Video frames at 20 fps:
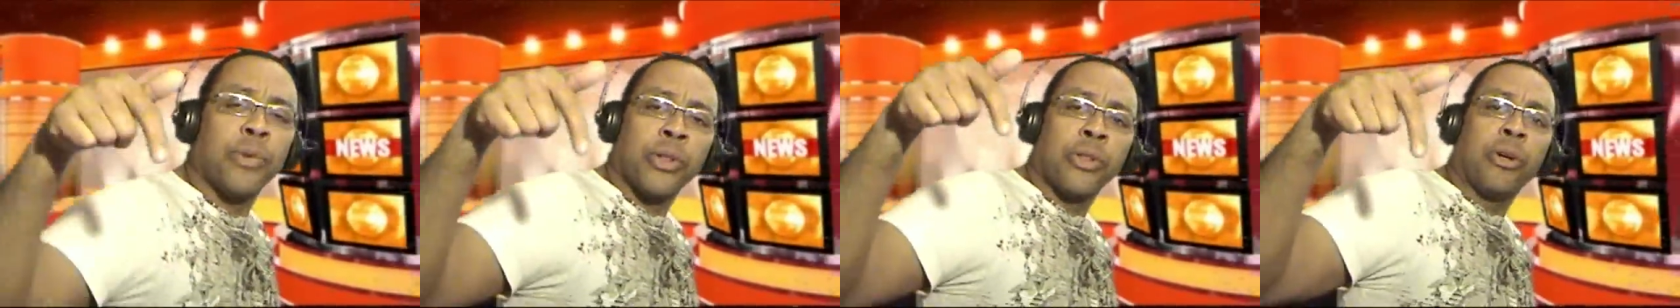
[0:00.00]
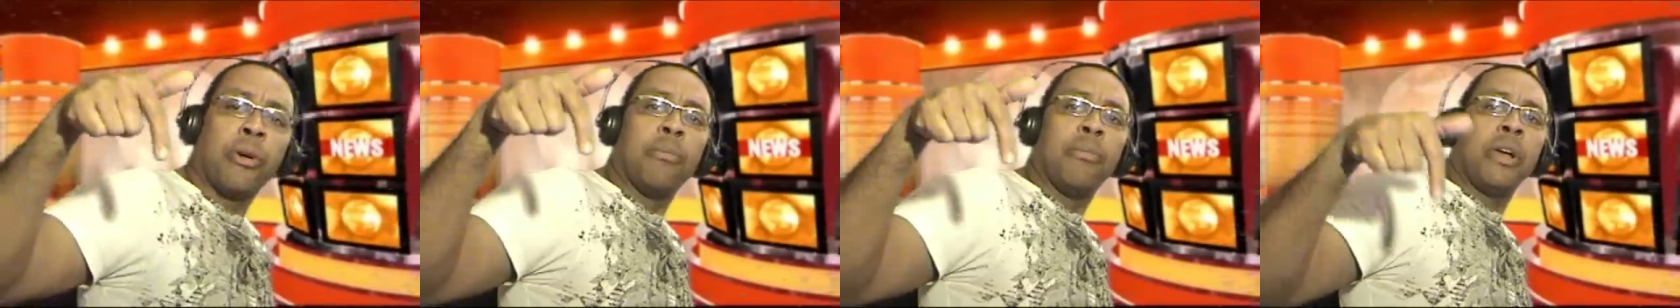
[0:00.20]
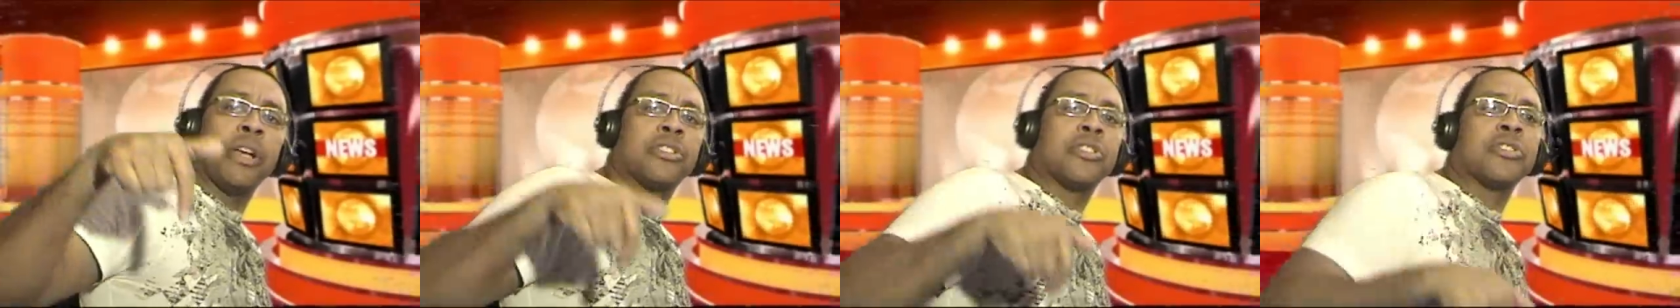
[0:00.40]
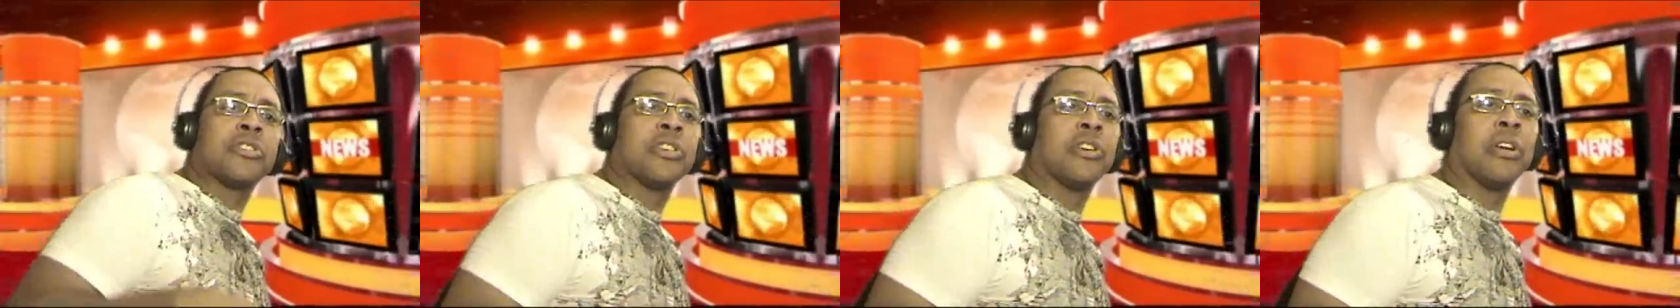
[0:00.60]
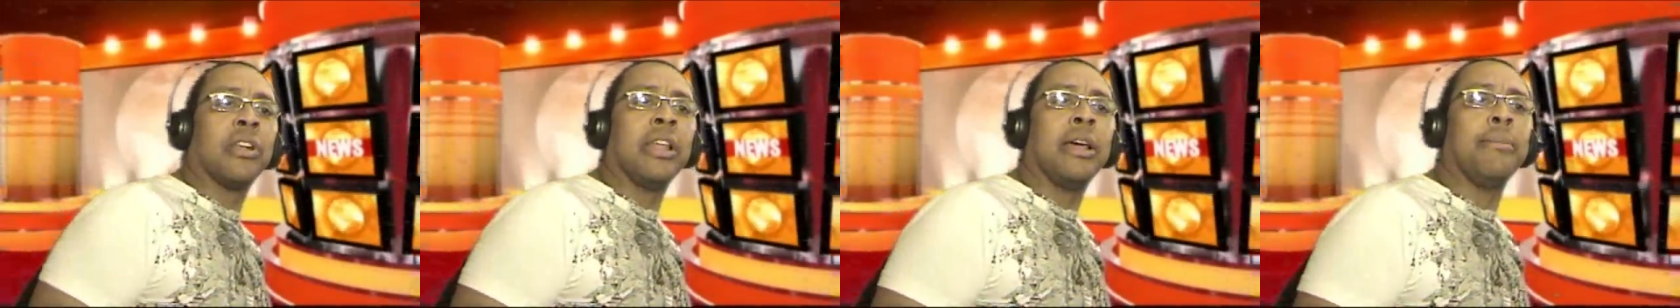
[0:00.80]
a little message
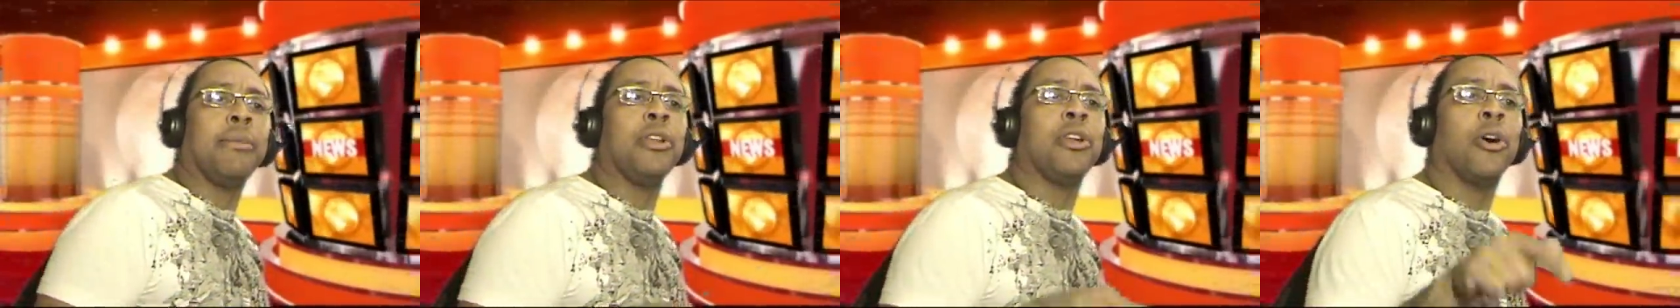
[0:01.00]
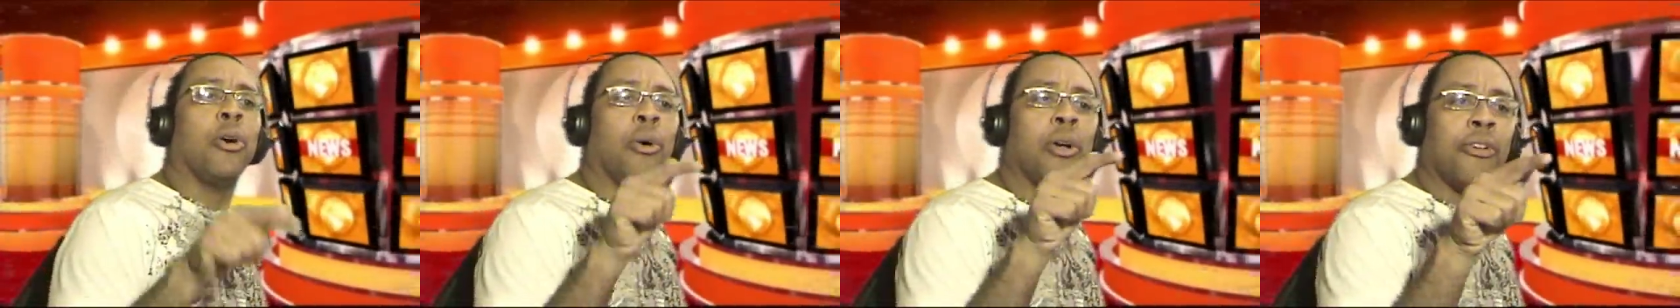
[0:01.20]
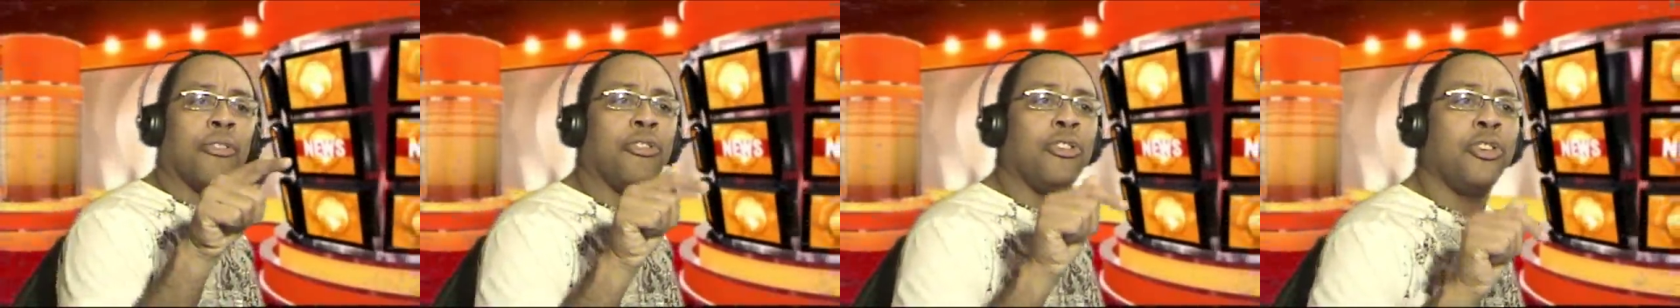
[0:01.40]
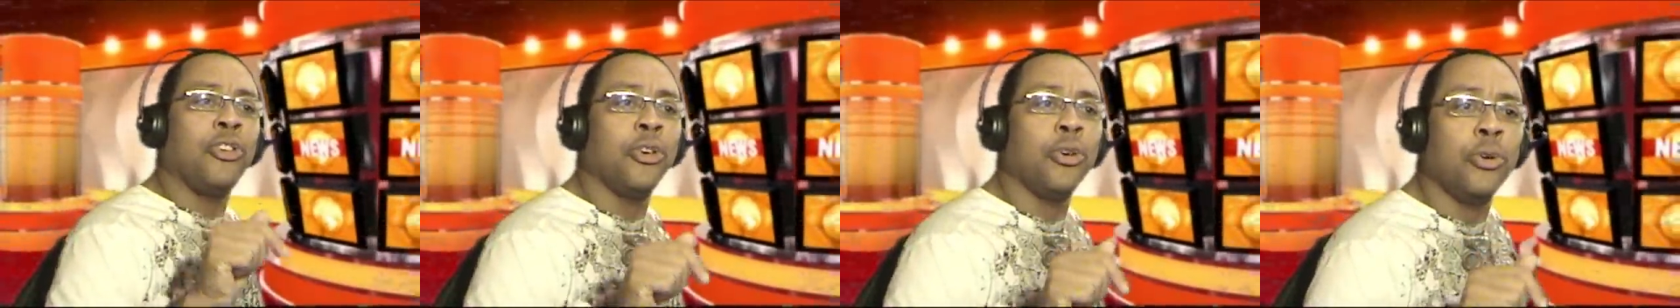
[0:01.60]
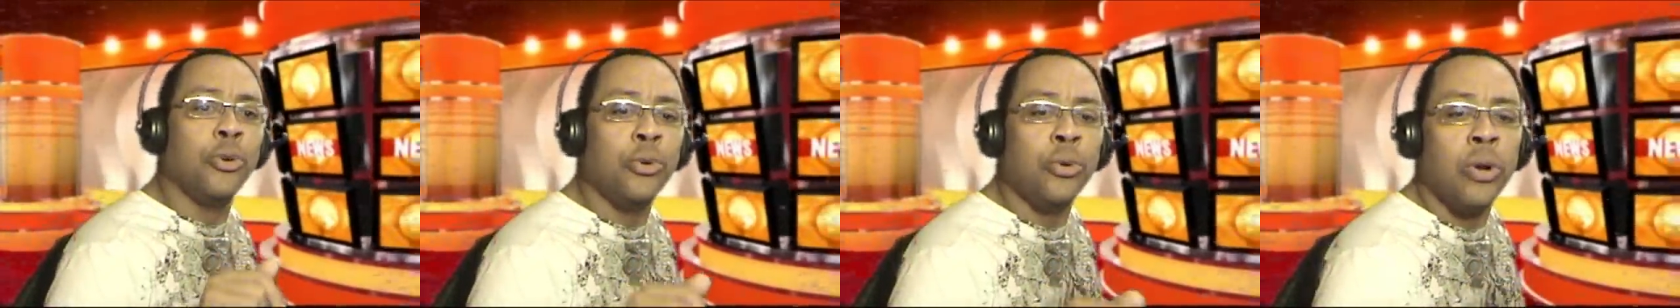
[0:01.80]
there and let me know if
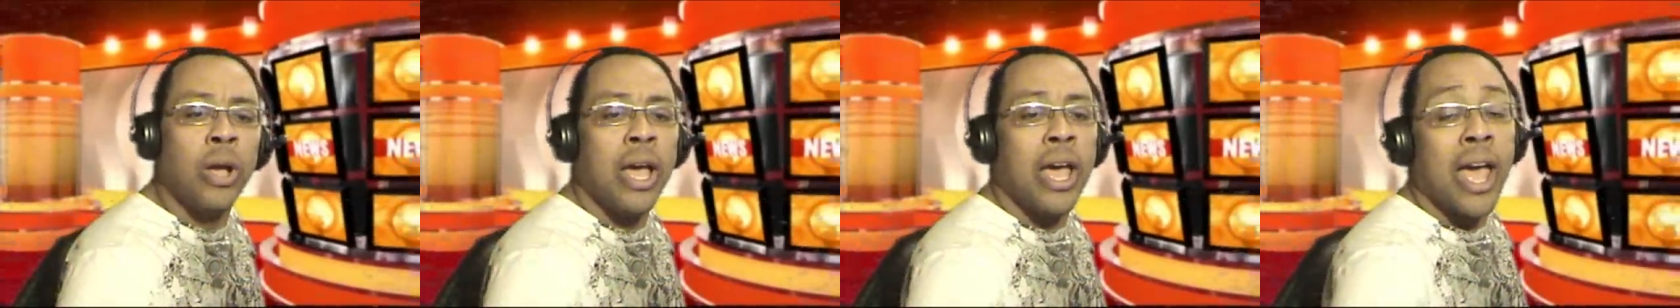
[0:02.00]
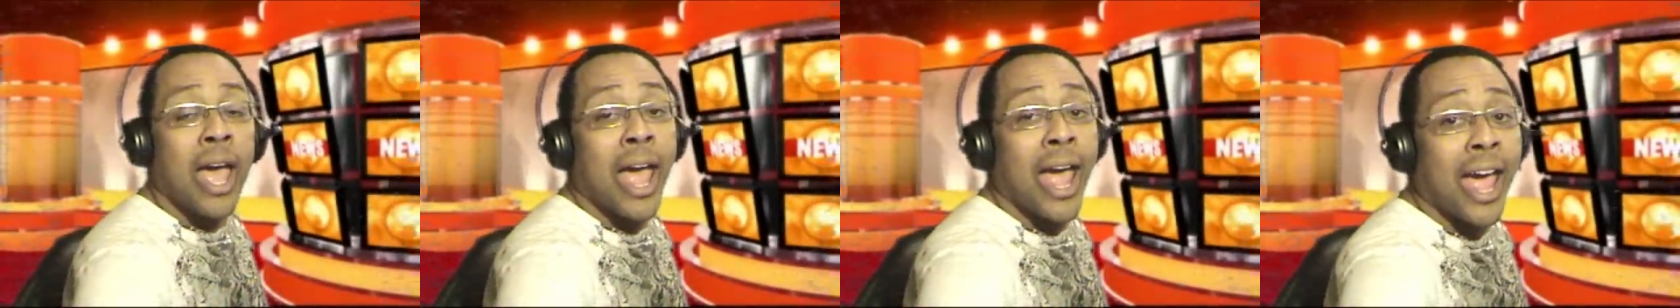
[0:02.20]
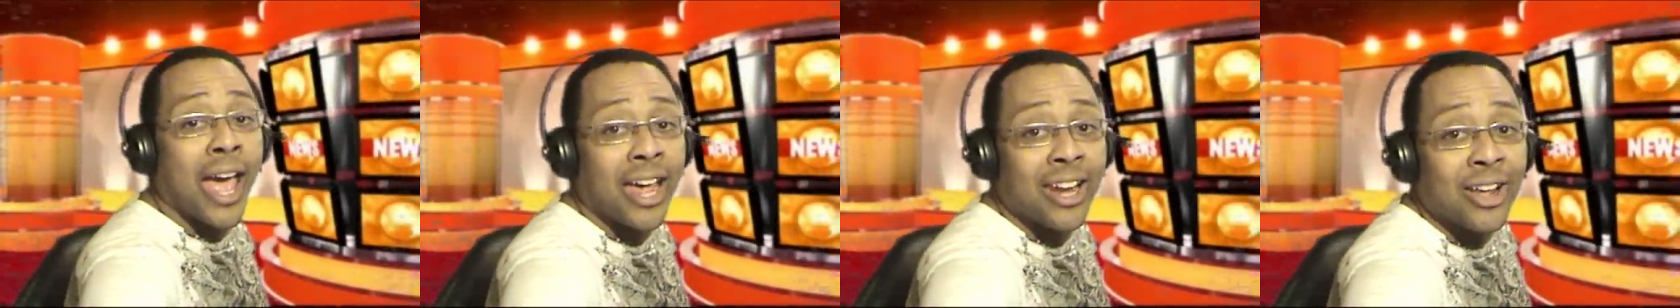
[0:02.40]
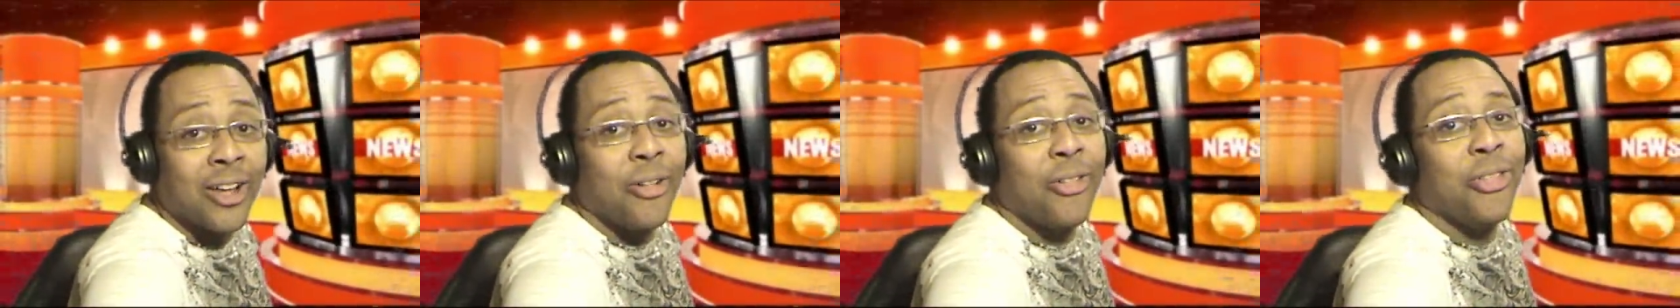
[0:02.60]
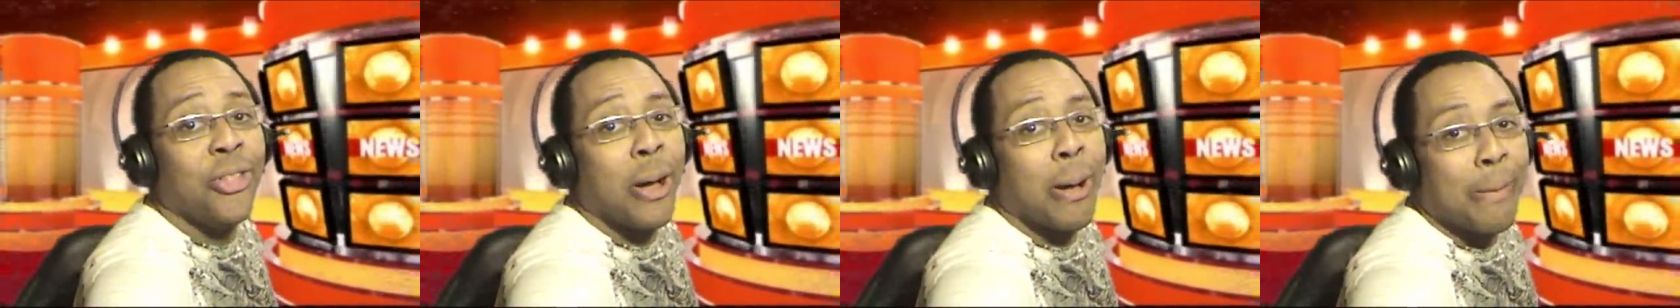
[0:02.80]
you had
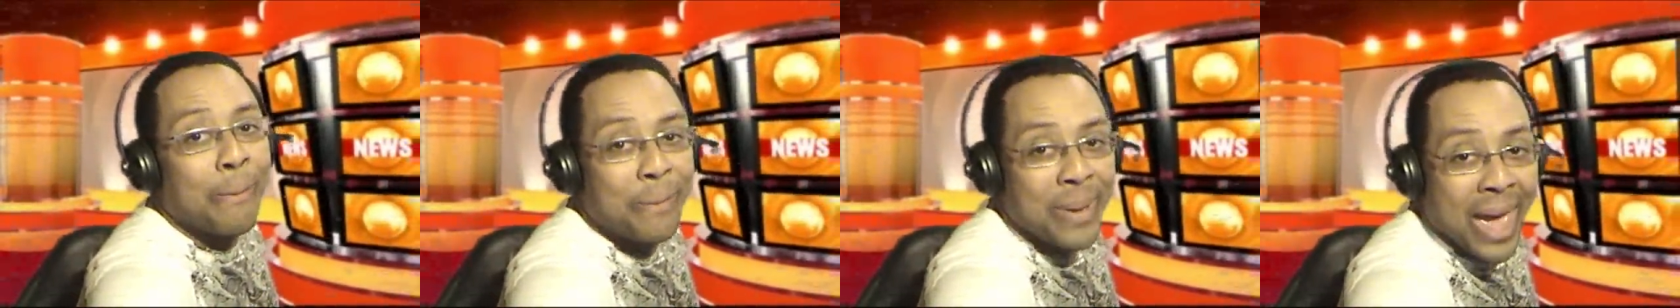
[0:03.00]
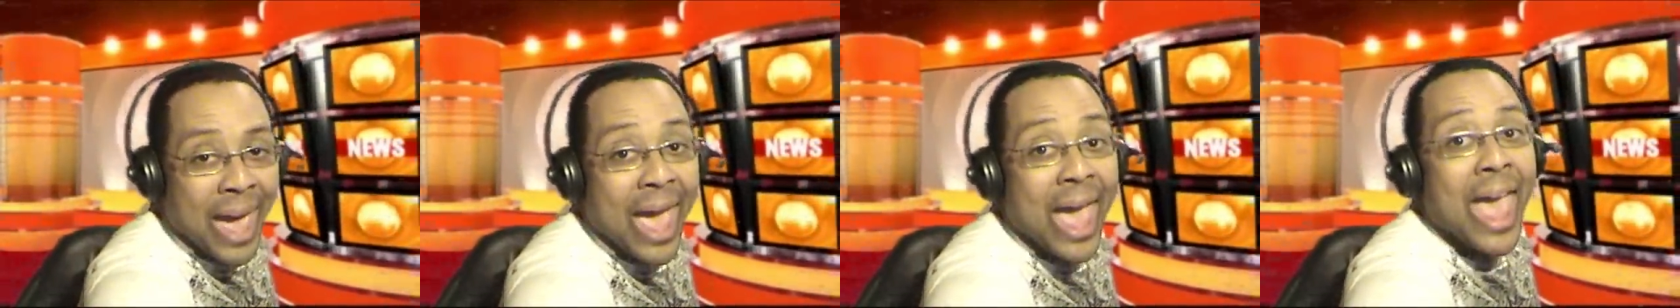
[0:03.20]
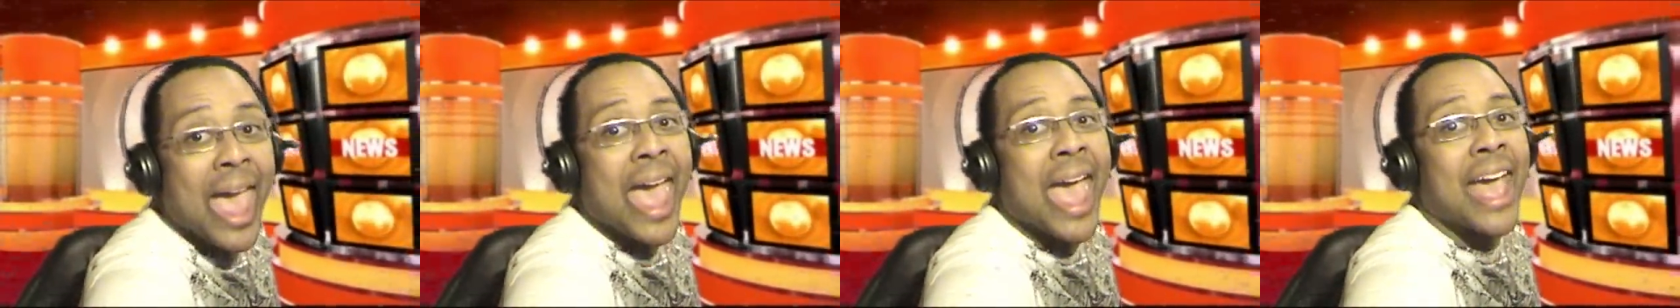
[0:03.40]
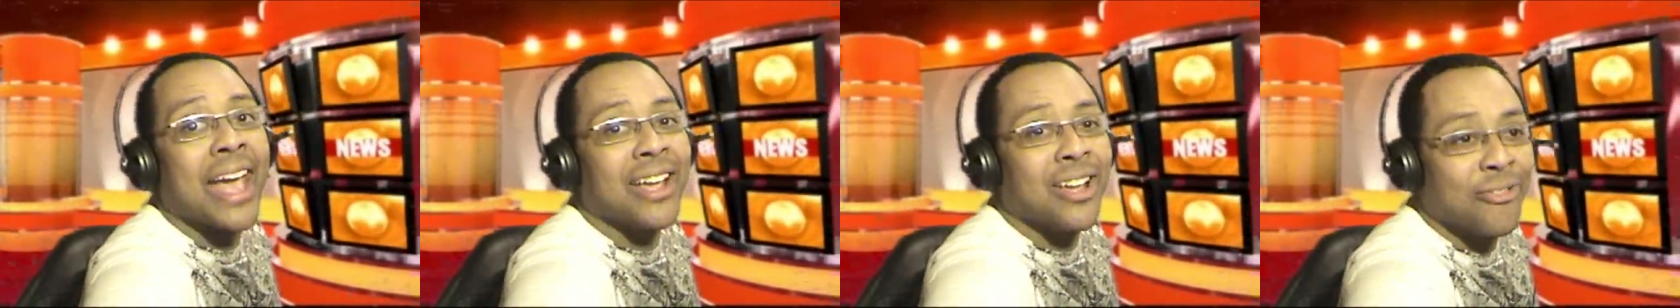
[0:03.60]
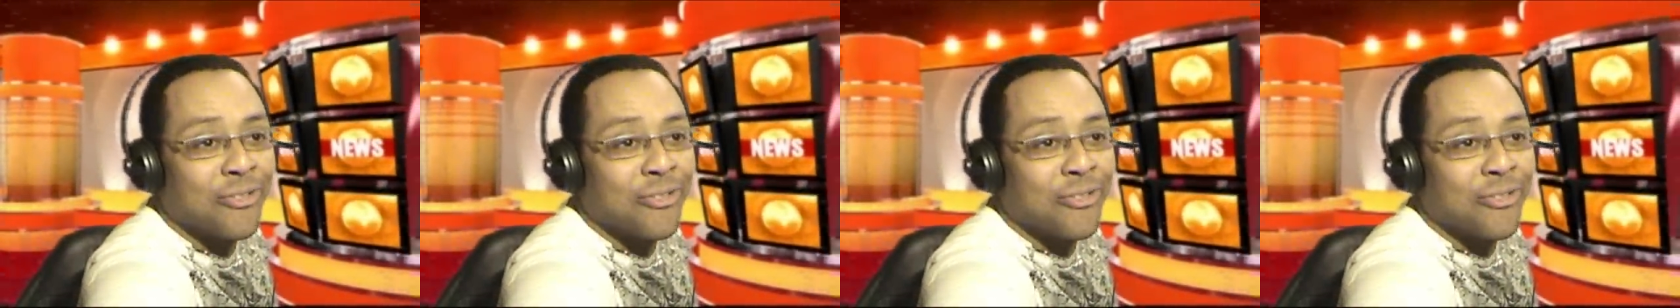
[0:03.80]
the bag.